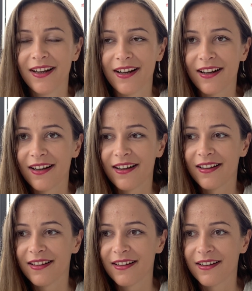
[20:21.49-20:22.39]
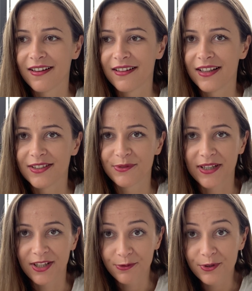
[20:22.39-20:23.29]
and that's
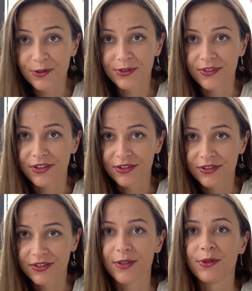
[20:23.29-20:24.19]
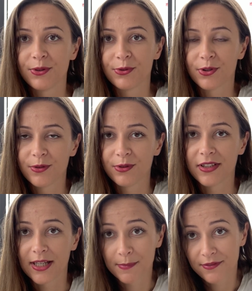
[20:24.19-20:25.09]
why I do those videos, because I want to show you
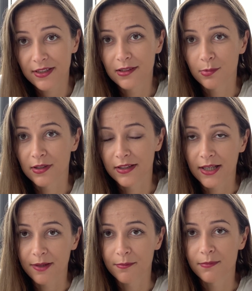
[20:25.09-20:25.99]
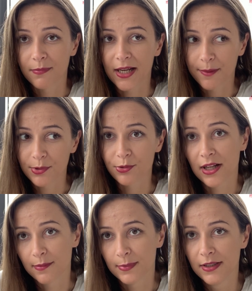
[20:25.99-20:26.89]
that I'm available and I'm happy to
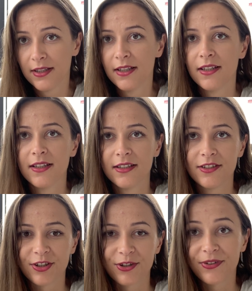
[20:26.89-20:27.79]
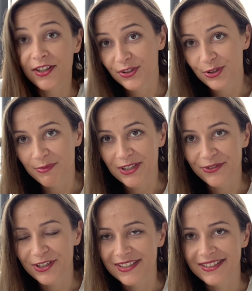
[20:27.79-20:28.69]
help. So thank you so much
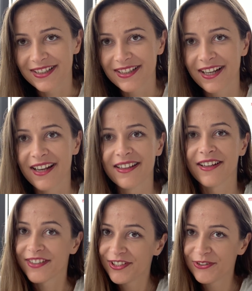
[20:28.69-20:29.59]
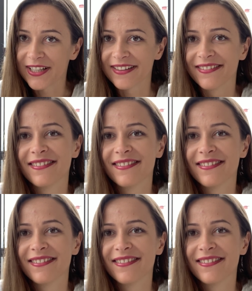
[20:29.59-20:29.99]
for listening, and have a good one.